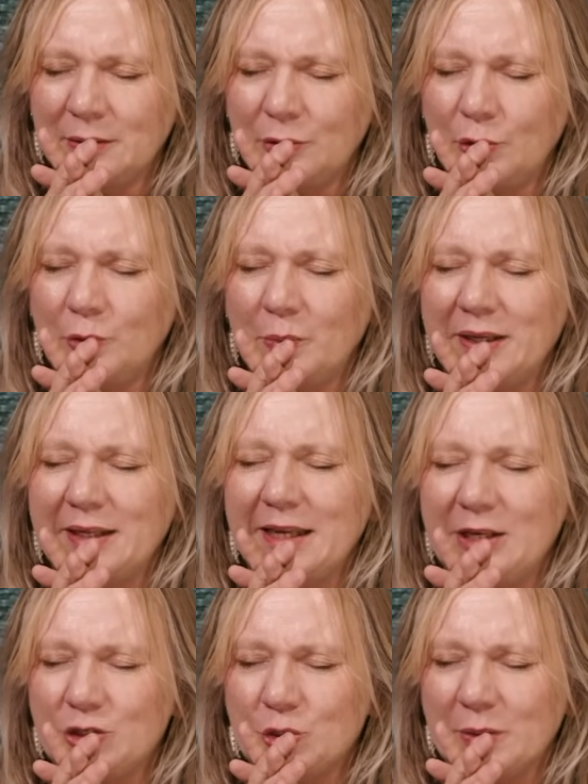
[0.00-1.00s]
Lord, we
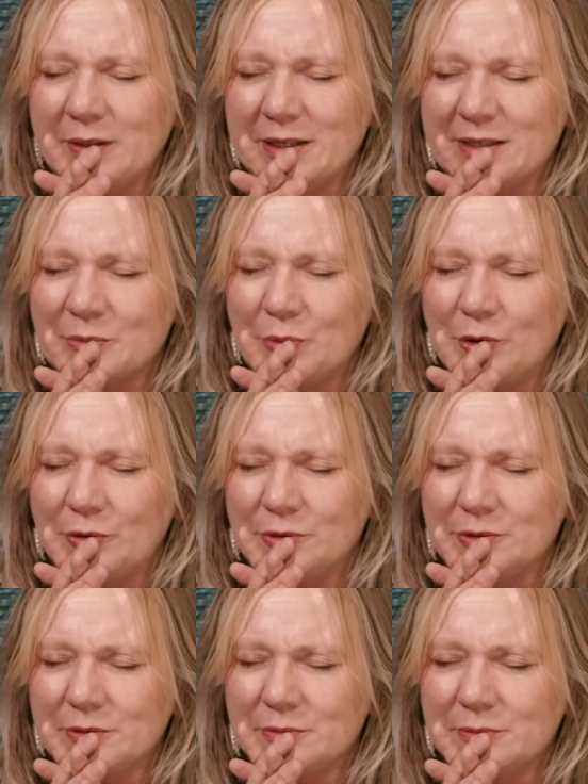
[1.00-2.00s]
need you in this
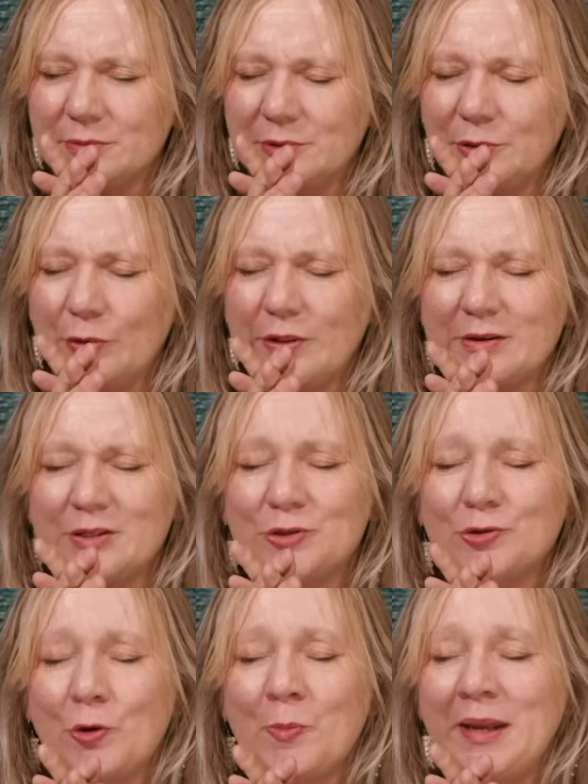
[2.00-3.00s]
world. Lord, there's
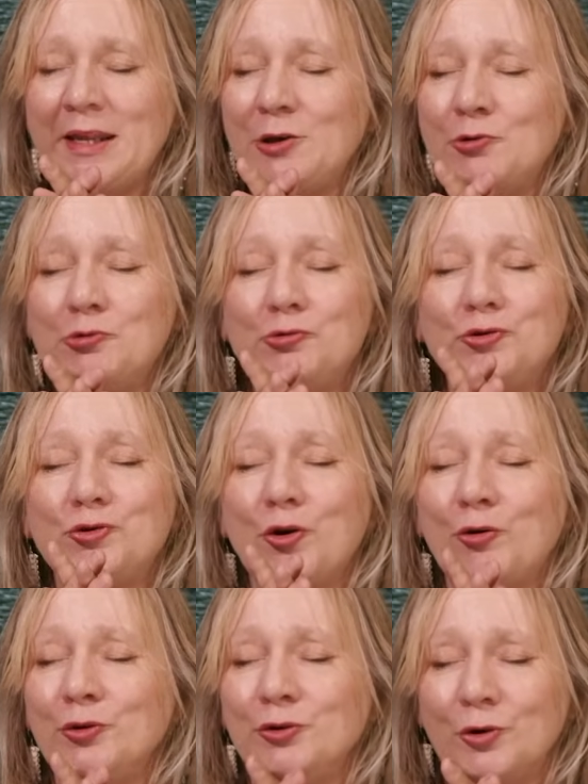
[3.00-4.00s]
so many who
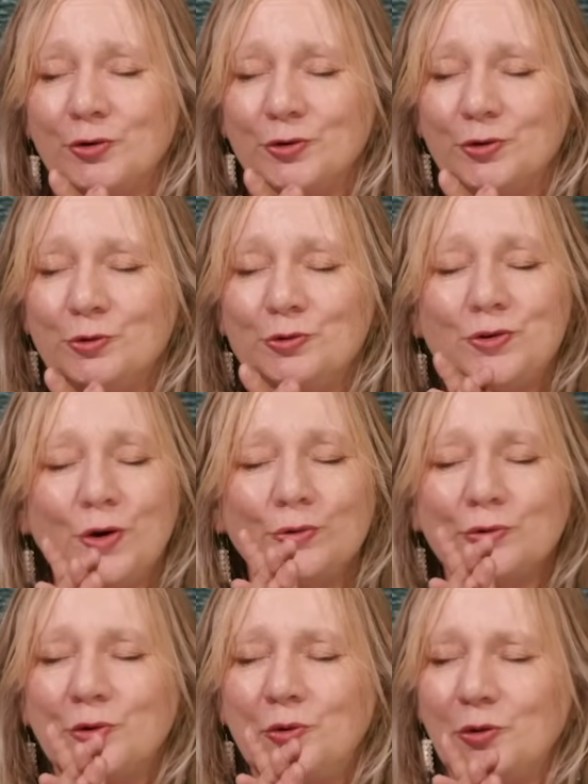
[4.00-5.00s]
don't know you, who
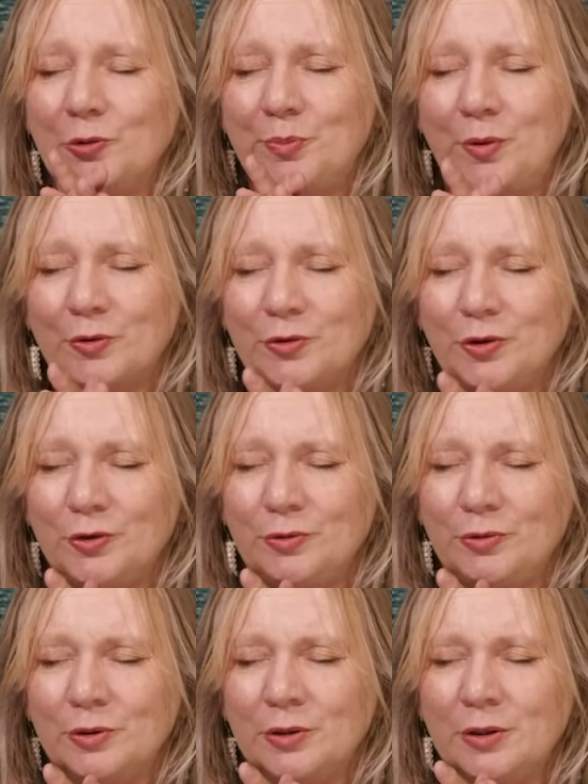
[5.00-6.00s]
don't call upon
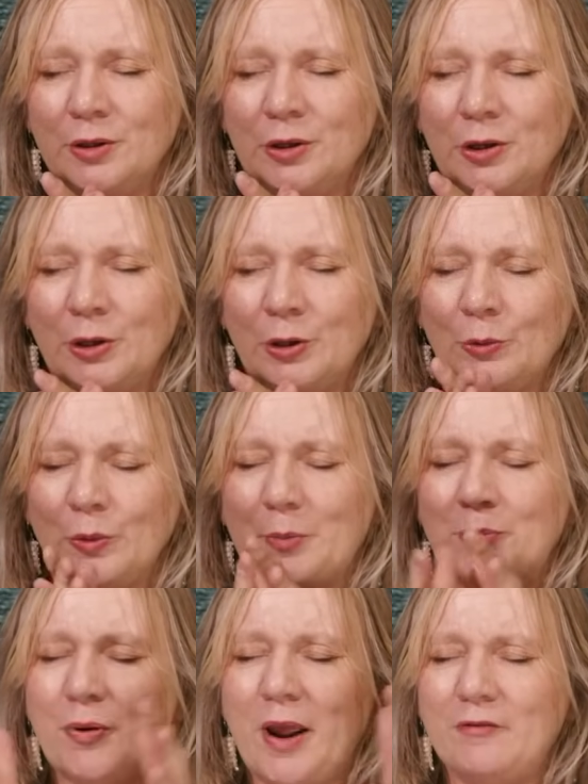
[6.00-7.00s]
you. We
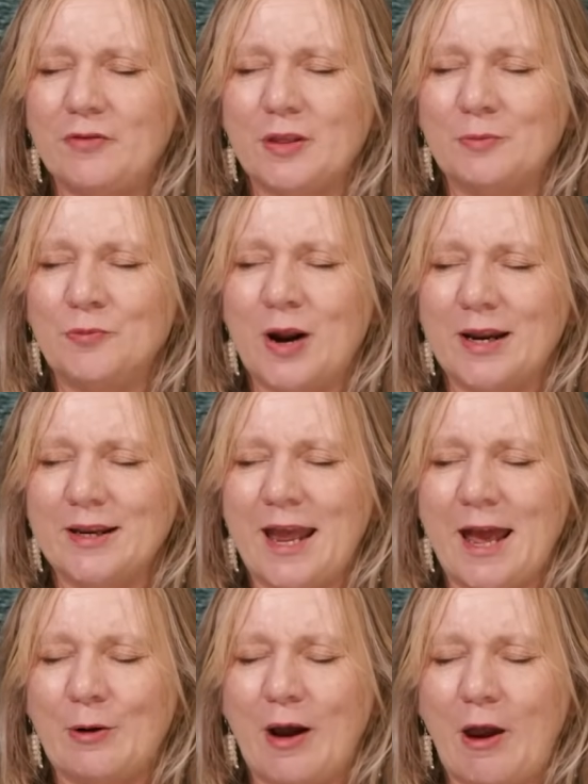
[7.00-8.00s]
pray for them right
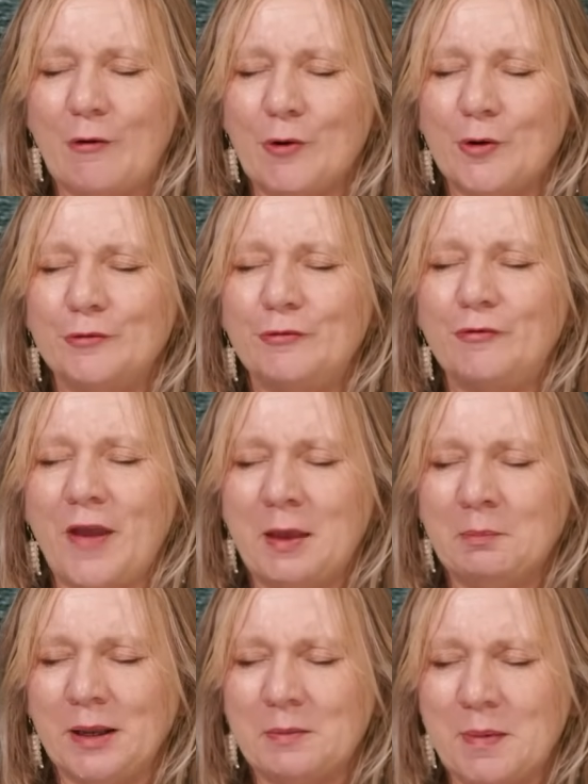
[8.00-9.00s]
now, our own
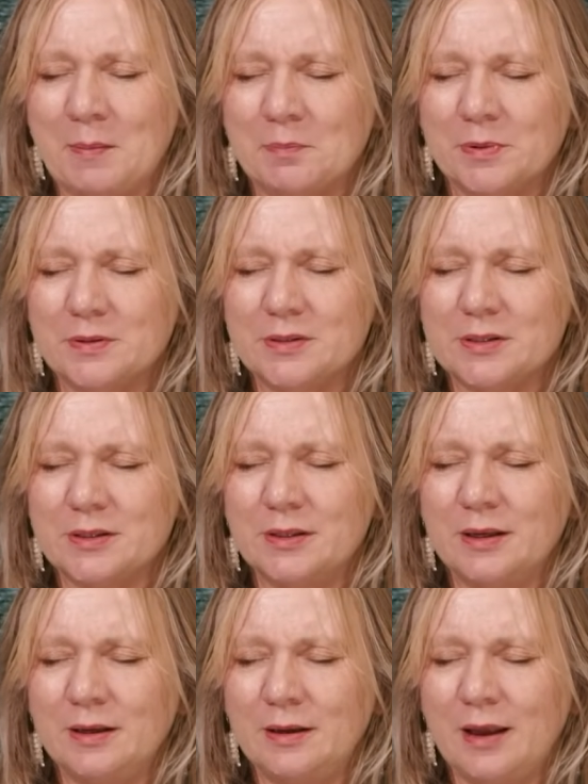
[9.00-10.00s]
family members,
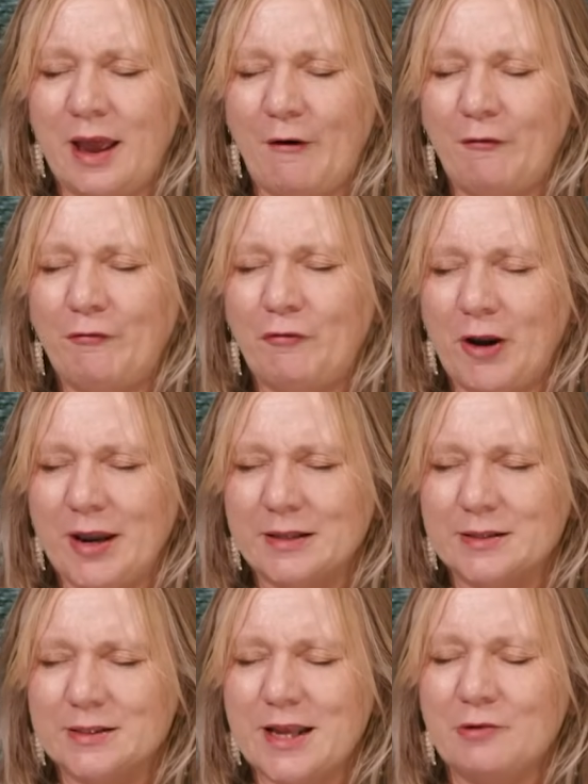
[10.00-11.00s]
our
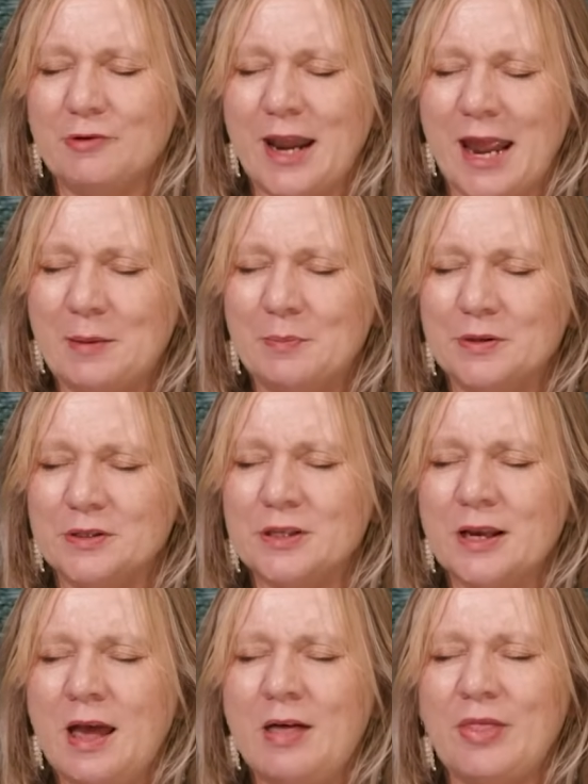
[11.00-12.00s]
friends, our
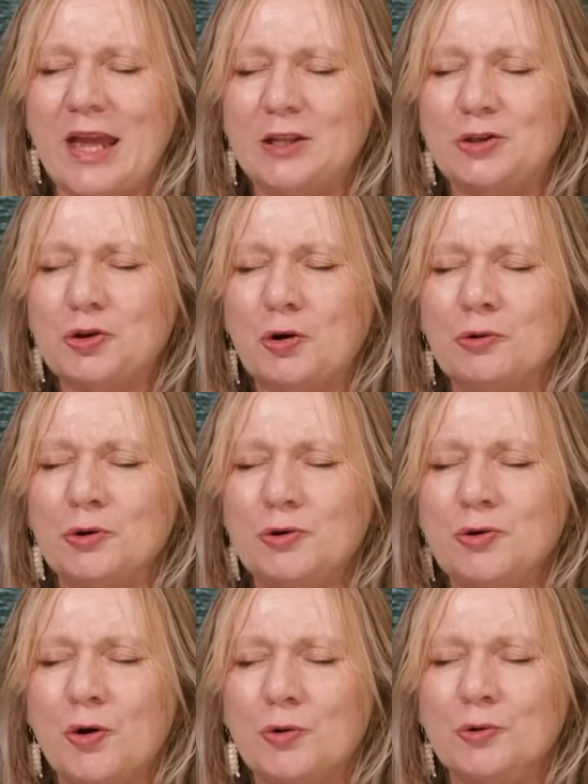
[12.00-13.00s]
neighbors. They don't
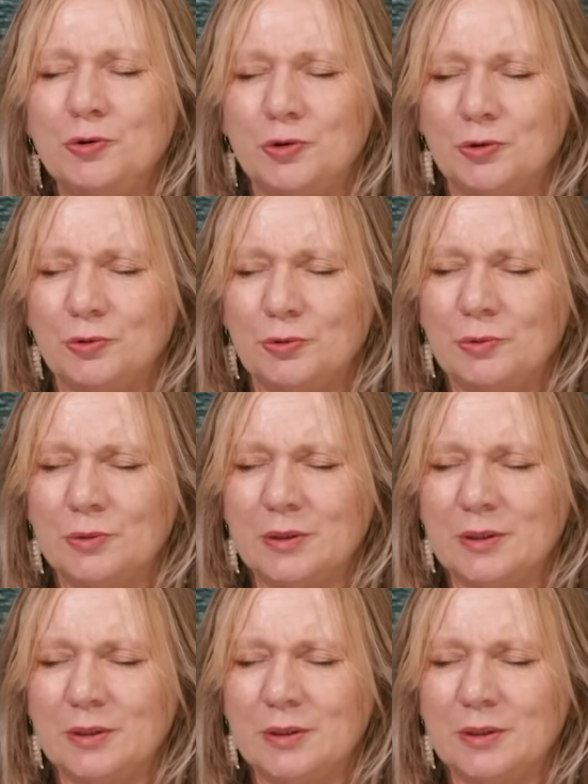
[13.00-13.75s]
know you.